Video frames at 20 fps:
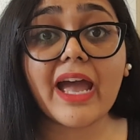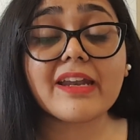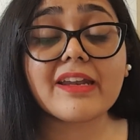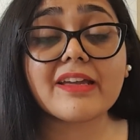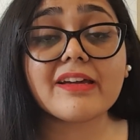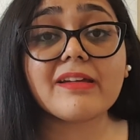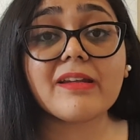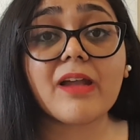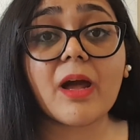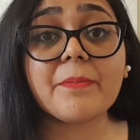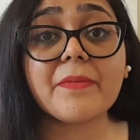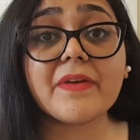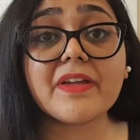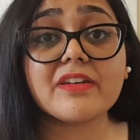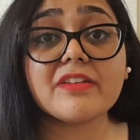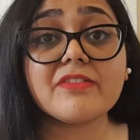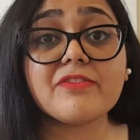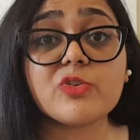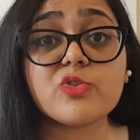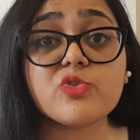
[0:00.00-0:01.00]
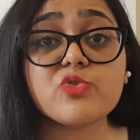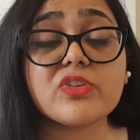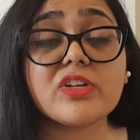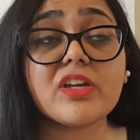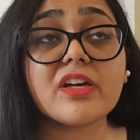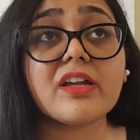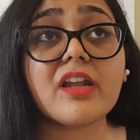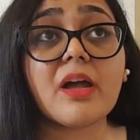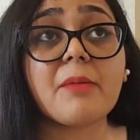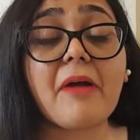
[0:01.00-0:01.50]
And agar aap
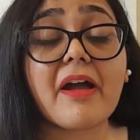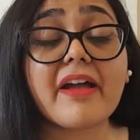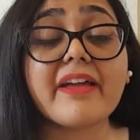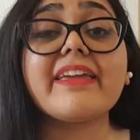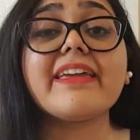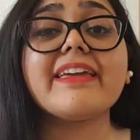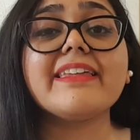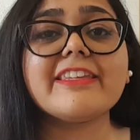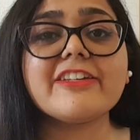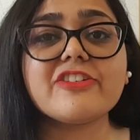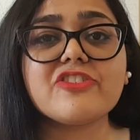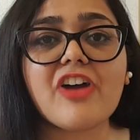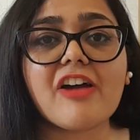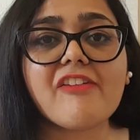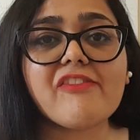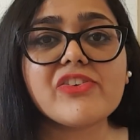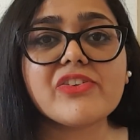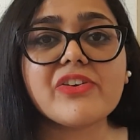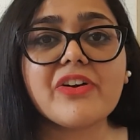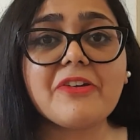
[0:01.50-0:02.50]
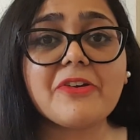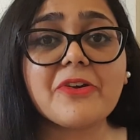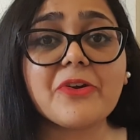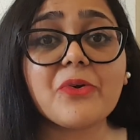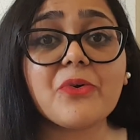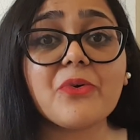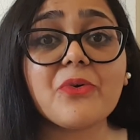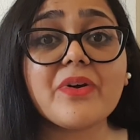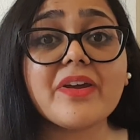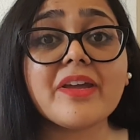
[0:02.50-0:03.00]
individual, agar aap akele travel kar
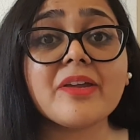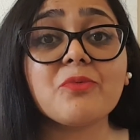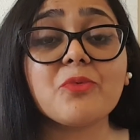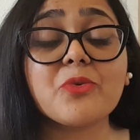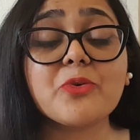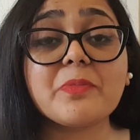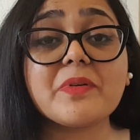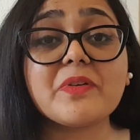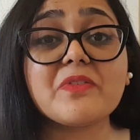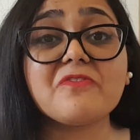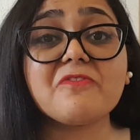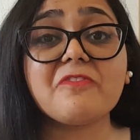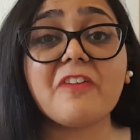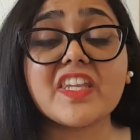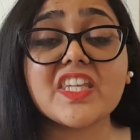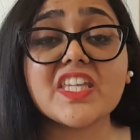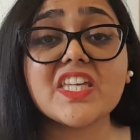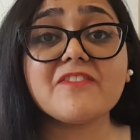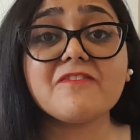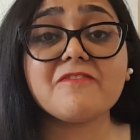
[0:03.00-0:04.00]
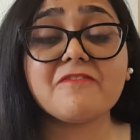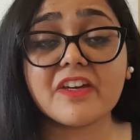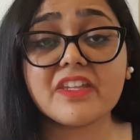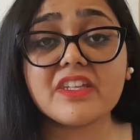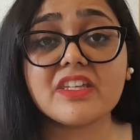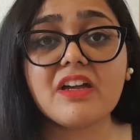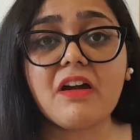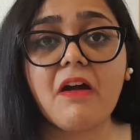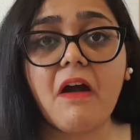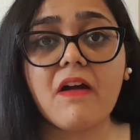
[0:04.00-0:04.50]
rahe ho, it would be very,
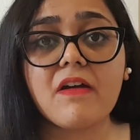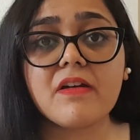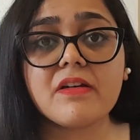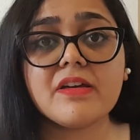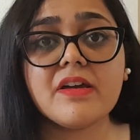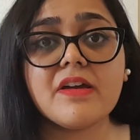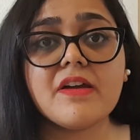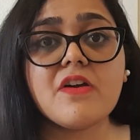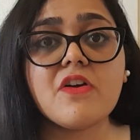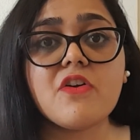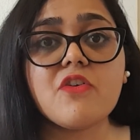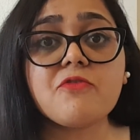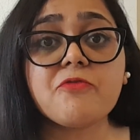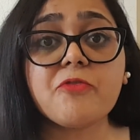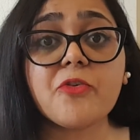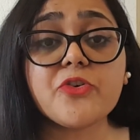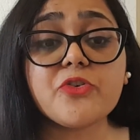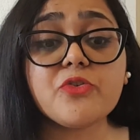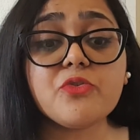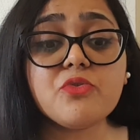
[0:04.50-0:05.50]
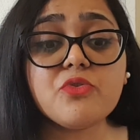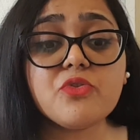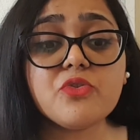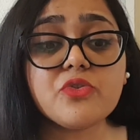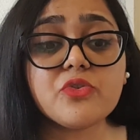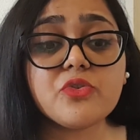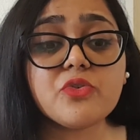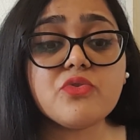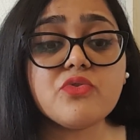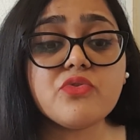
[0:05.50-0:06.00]
very hard for
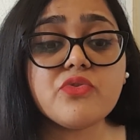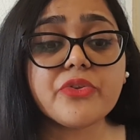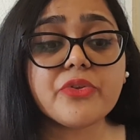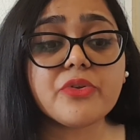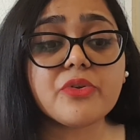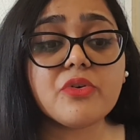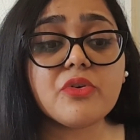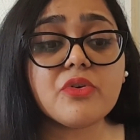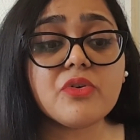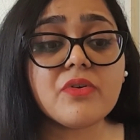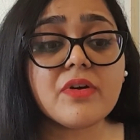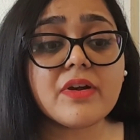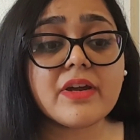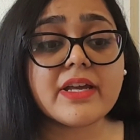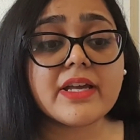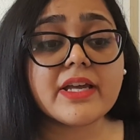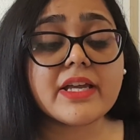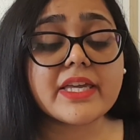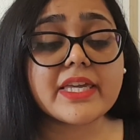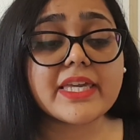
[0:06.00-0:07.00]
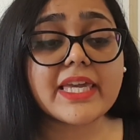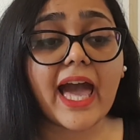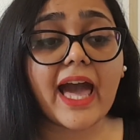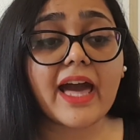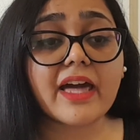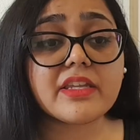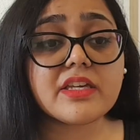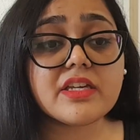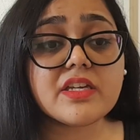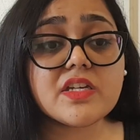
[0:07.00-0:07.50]
you to, you know,
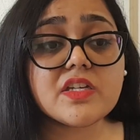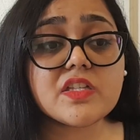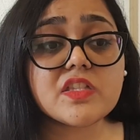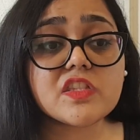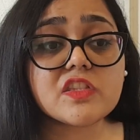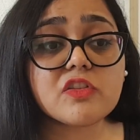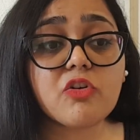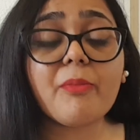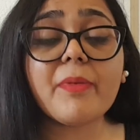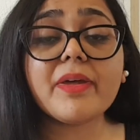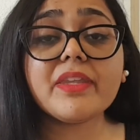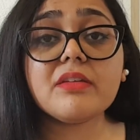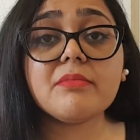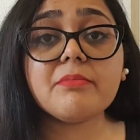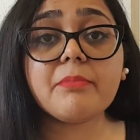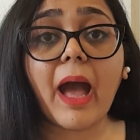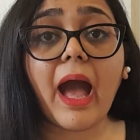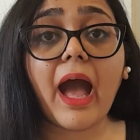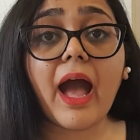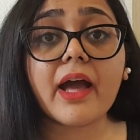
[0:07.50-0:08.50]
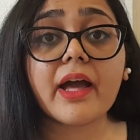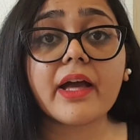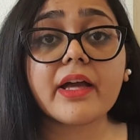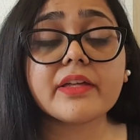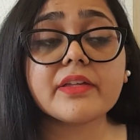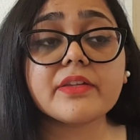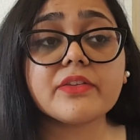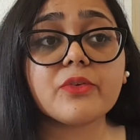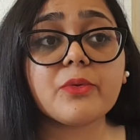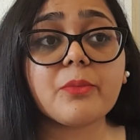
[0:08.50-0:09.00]
carry so many
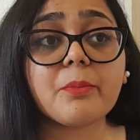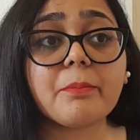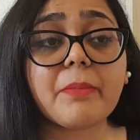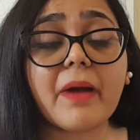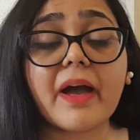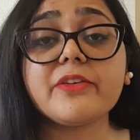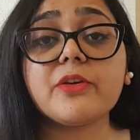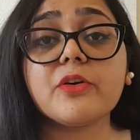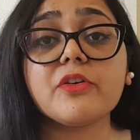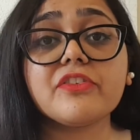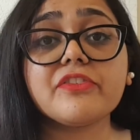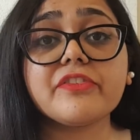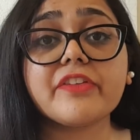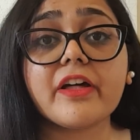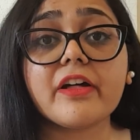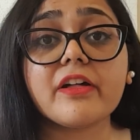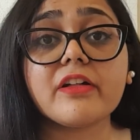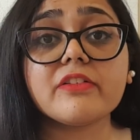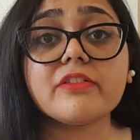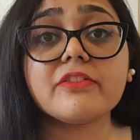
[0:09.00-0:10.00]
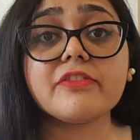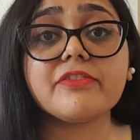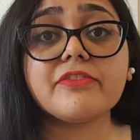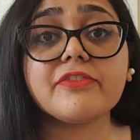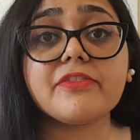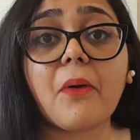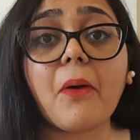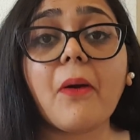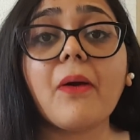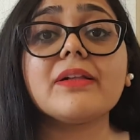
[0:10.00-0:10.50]
bags by
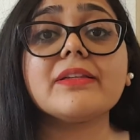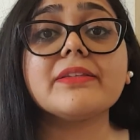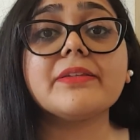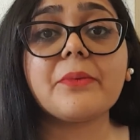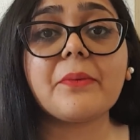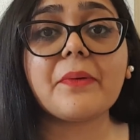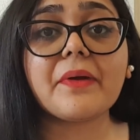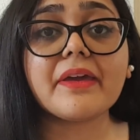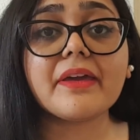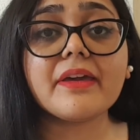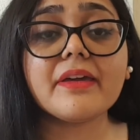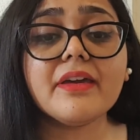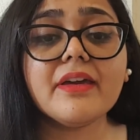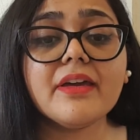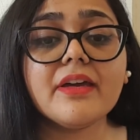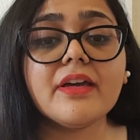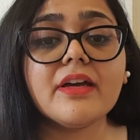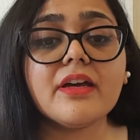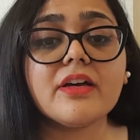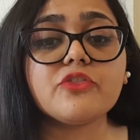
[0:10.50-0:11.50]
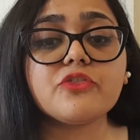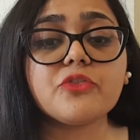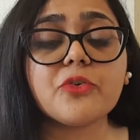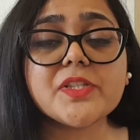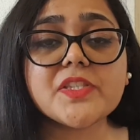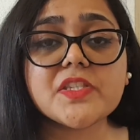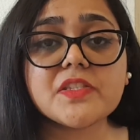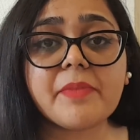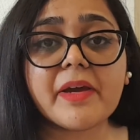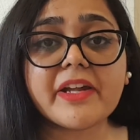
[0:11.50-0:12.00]
yourself all the way. So
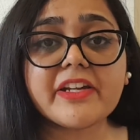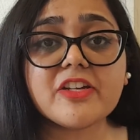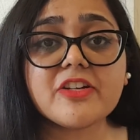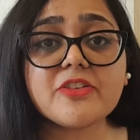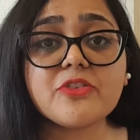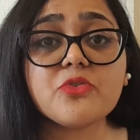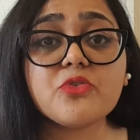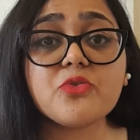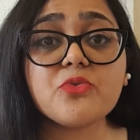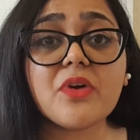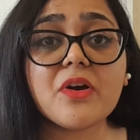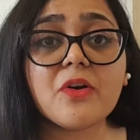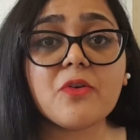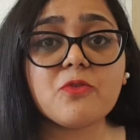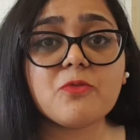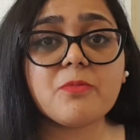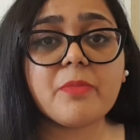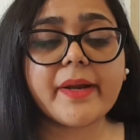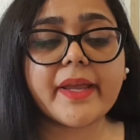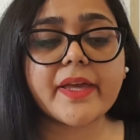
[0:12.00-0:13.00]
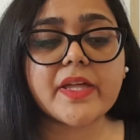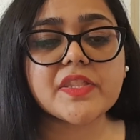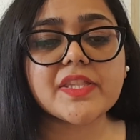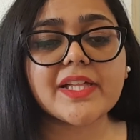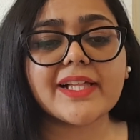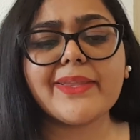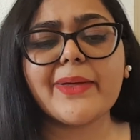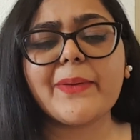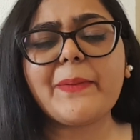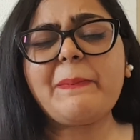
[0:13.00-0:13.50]
it's better to do a Uber
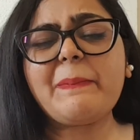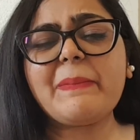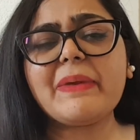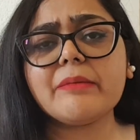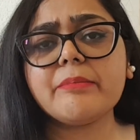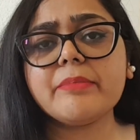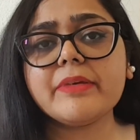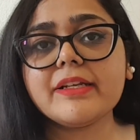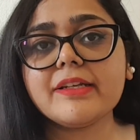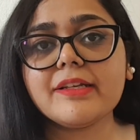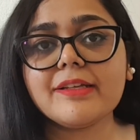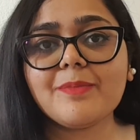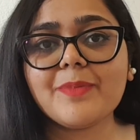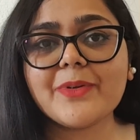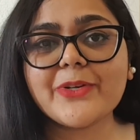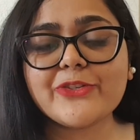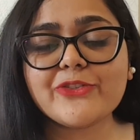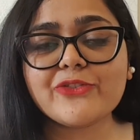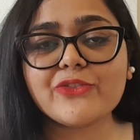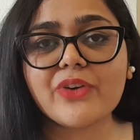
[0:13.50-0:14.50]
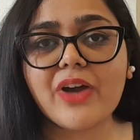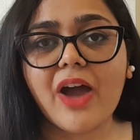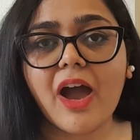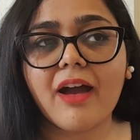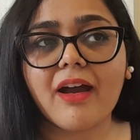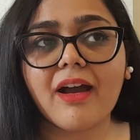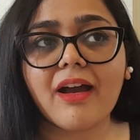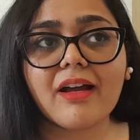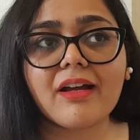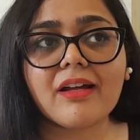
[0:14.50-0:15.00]
XL. It may be a little
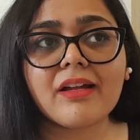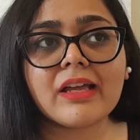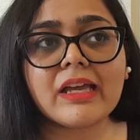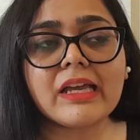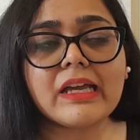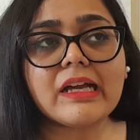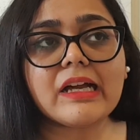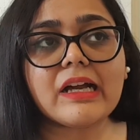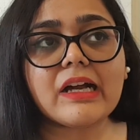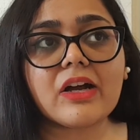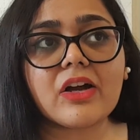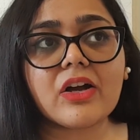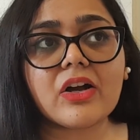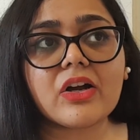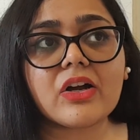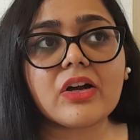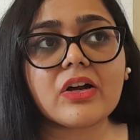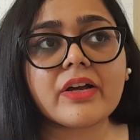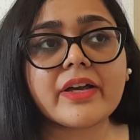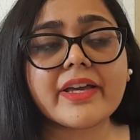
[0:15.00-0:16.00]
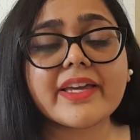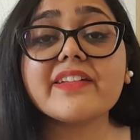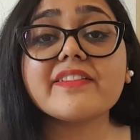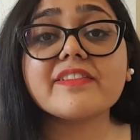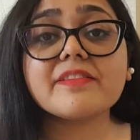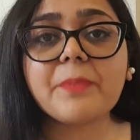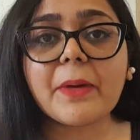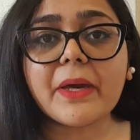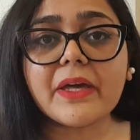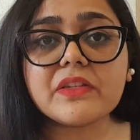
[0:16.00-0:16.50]
bit
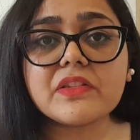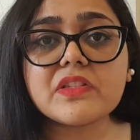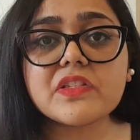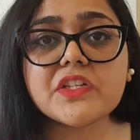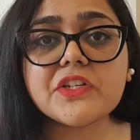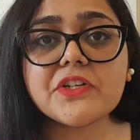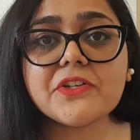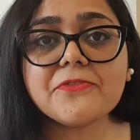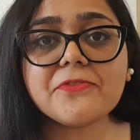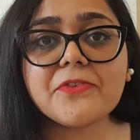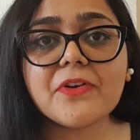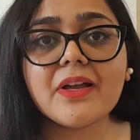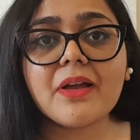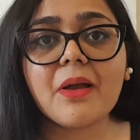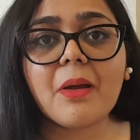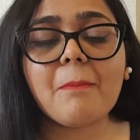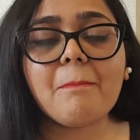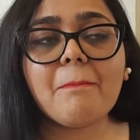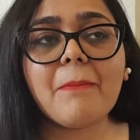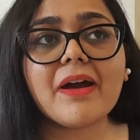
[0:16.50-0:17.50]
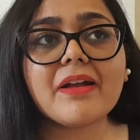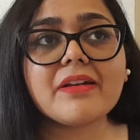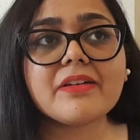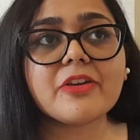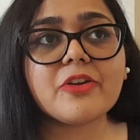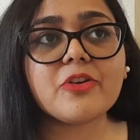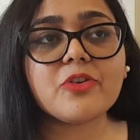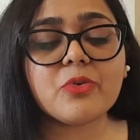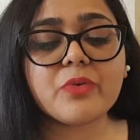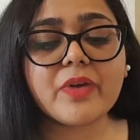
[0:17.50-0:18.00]
expensive,
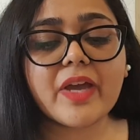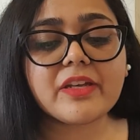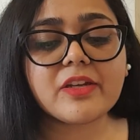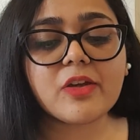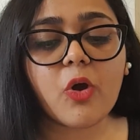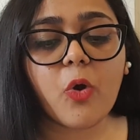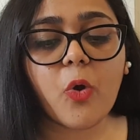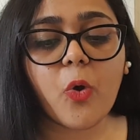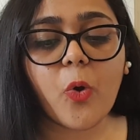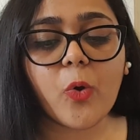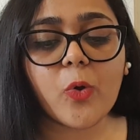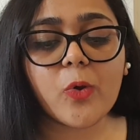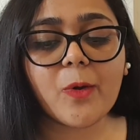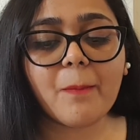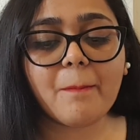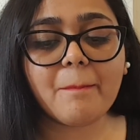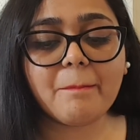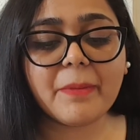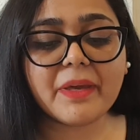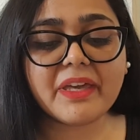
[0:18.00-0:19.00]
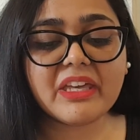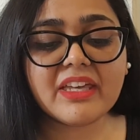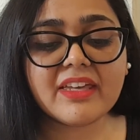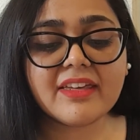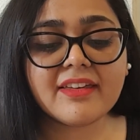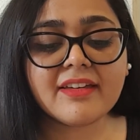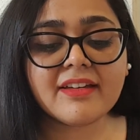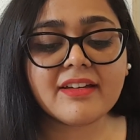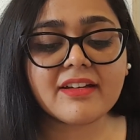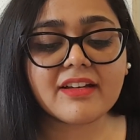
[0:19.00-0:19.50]
but you get a whole
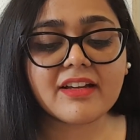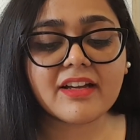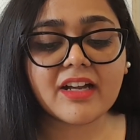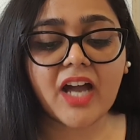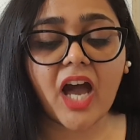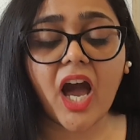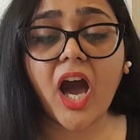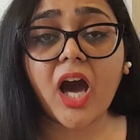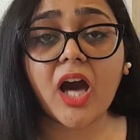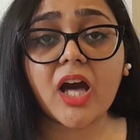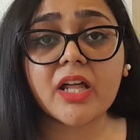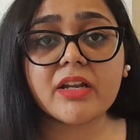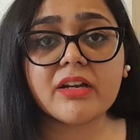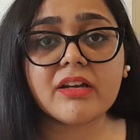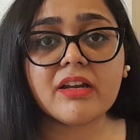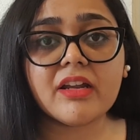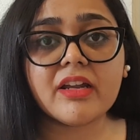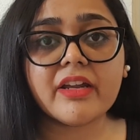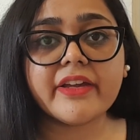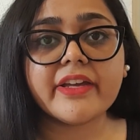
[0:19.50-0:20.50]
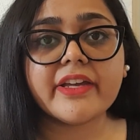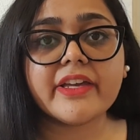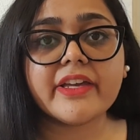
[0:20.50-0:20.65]
big car.